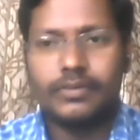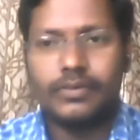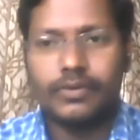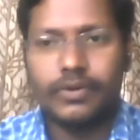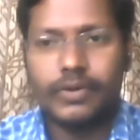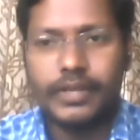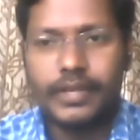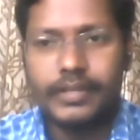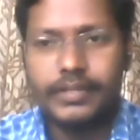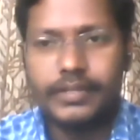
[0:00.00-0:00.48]

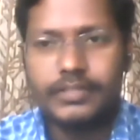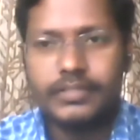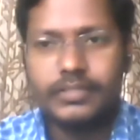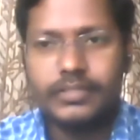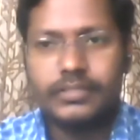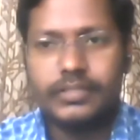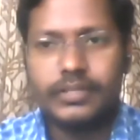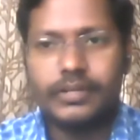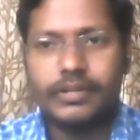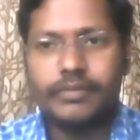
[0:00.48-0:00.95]
okay,
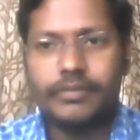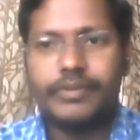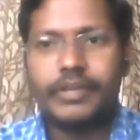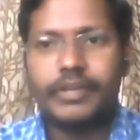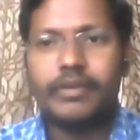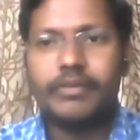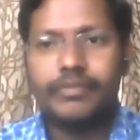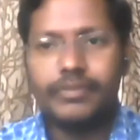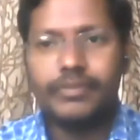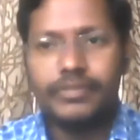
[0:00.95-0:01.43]
set of
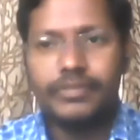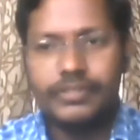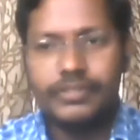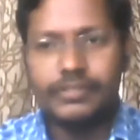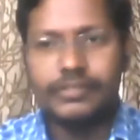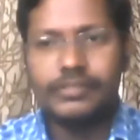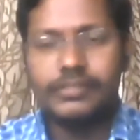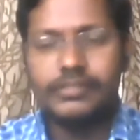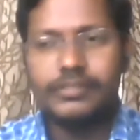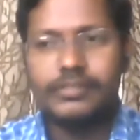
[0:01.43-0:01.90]

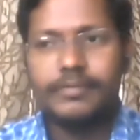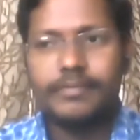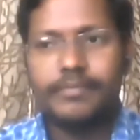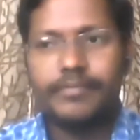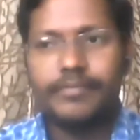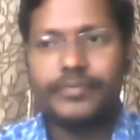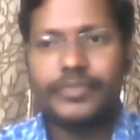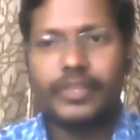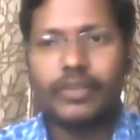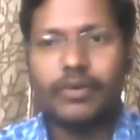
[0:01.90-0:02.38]
questions
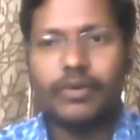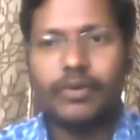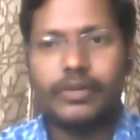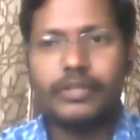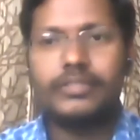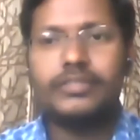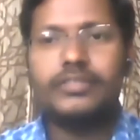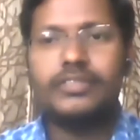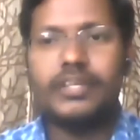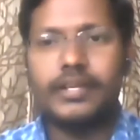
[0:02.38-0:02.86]
or
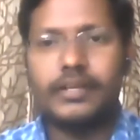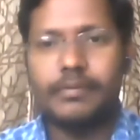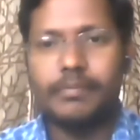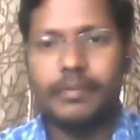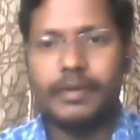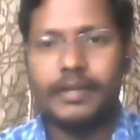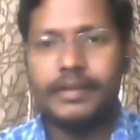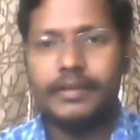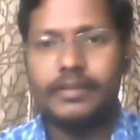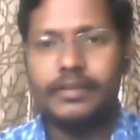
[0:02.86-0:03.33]
a
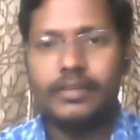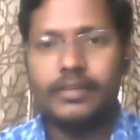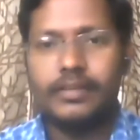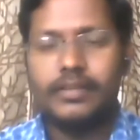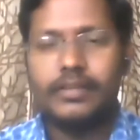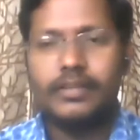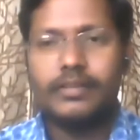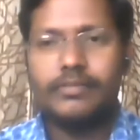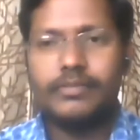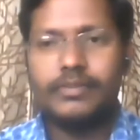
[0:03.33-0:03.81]
statement
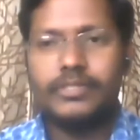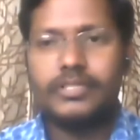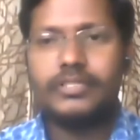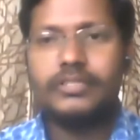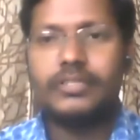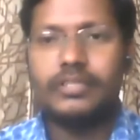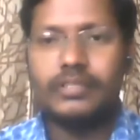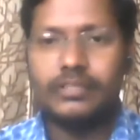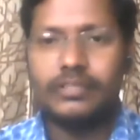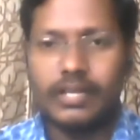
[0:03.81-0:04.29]
which
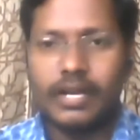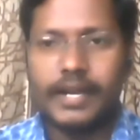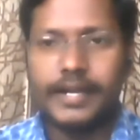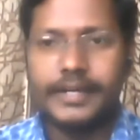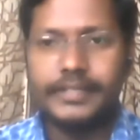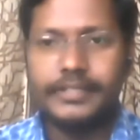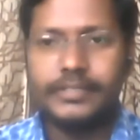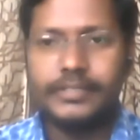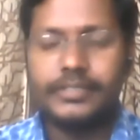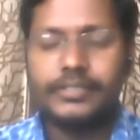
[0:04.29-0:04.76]
is
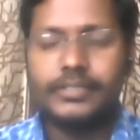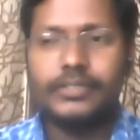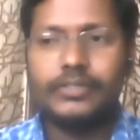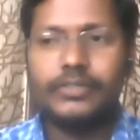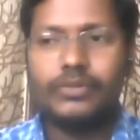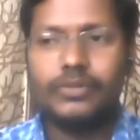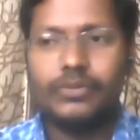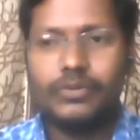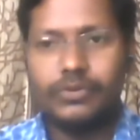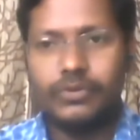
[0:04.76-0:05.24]
designed
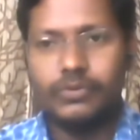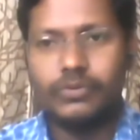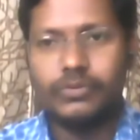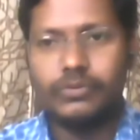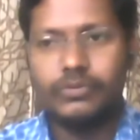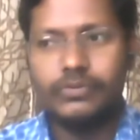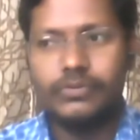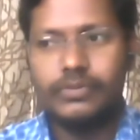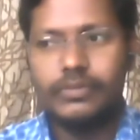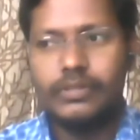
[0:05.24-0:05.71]

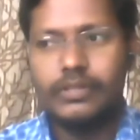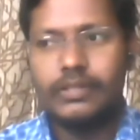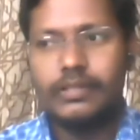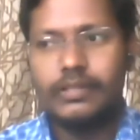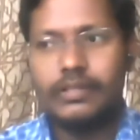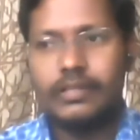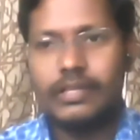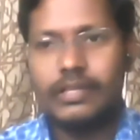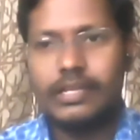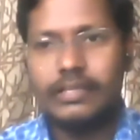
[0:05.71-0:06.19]
to
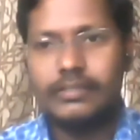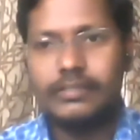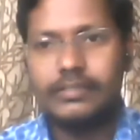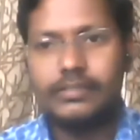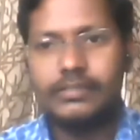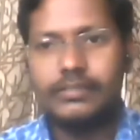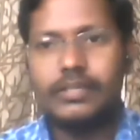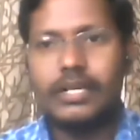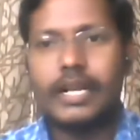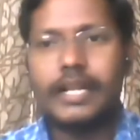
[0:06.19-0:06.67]

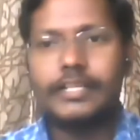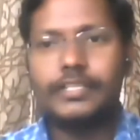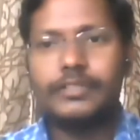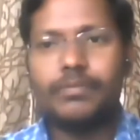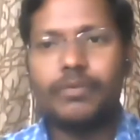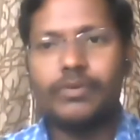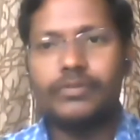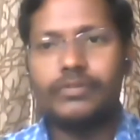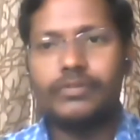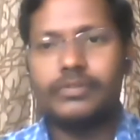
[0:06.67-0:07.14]
elicit
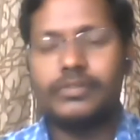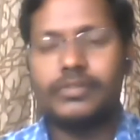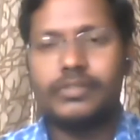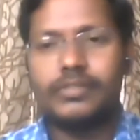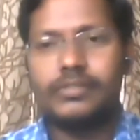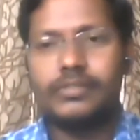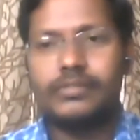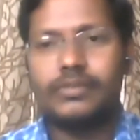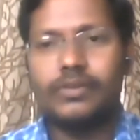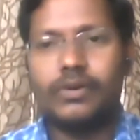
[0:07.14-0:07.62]

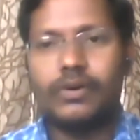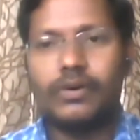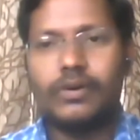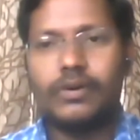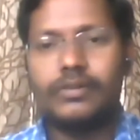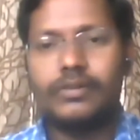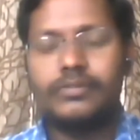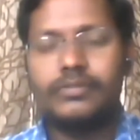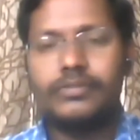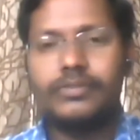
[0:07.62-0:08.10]
responses
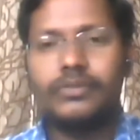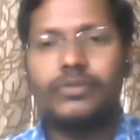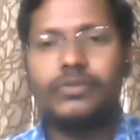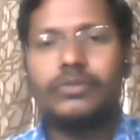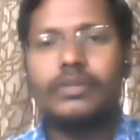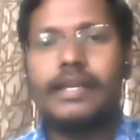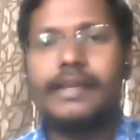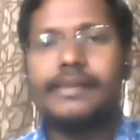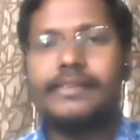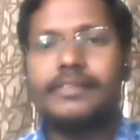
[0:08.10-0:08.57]
or
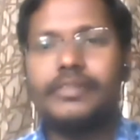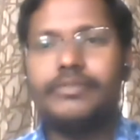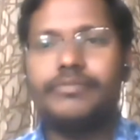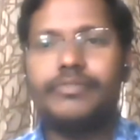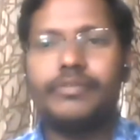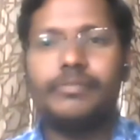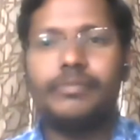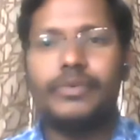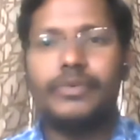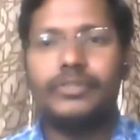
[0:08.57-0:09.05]
to get
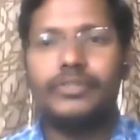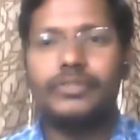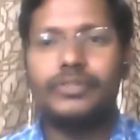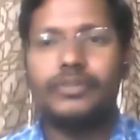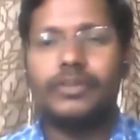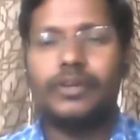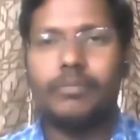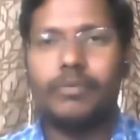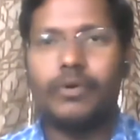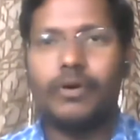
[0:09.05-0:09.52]

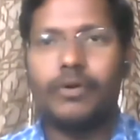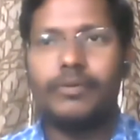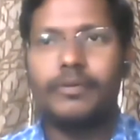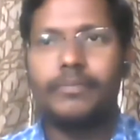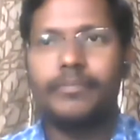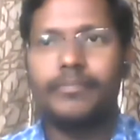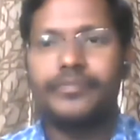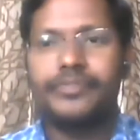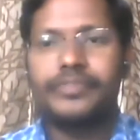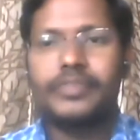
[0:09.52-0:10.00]
information about
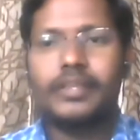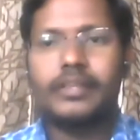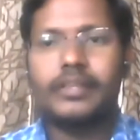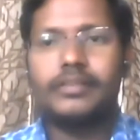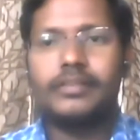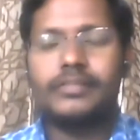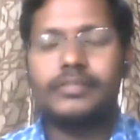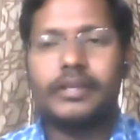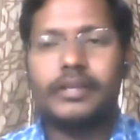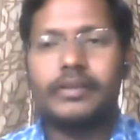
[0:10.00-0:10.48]

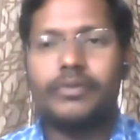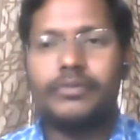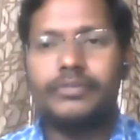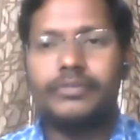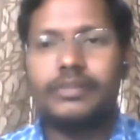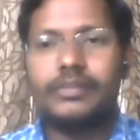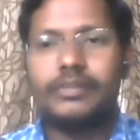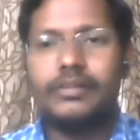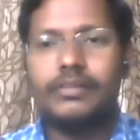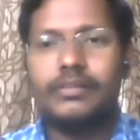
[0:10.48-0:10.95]
the
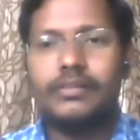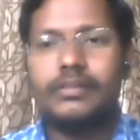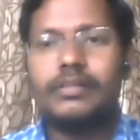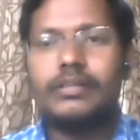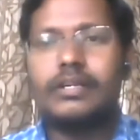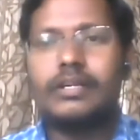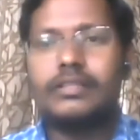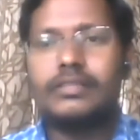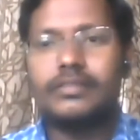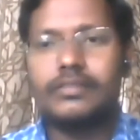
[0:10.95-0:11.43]
psychological
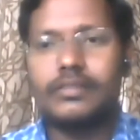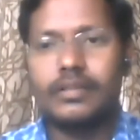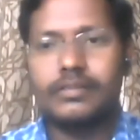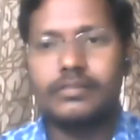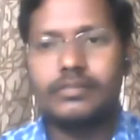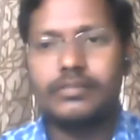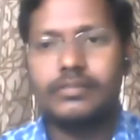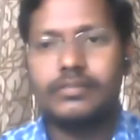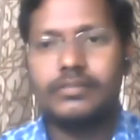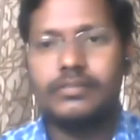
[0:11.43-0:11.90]

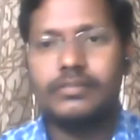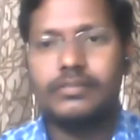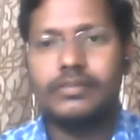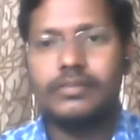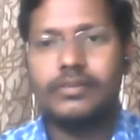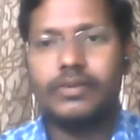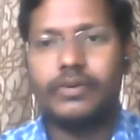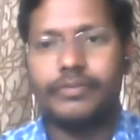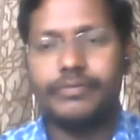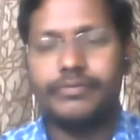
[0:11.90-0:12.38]
constructs
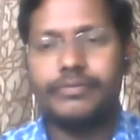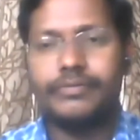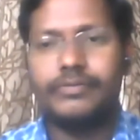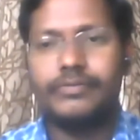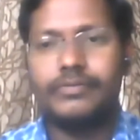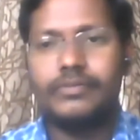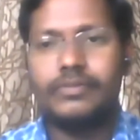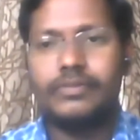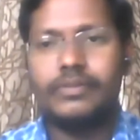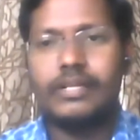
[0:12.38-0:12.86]
of
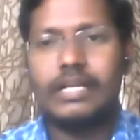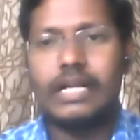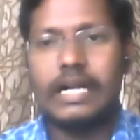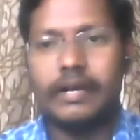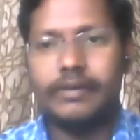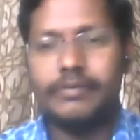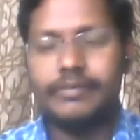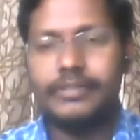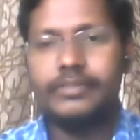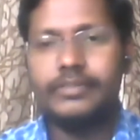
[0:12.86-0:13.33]

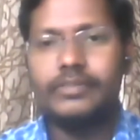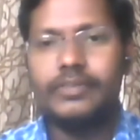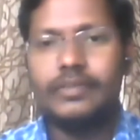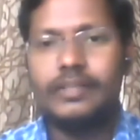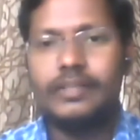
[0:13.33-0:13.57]
our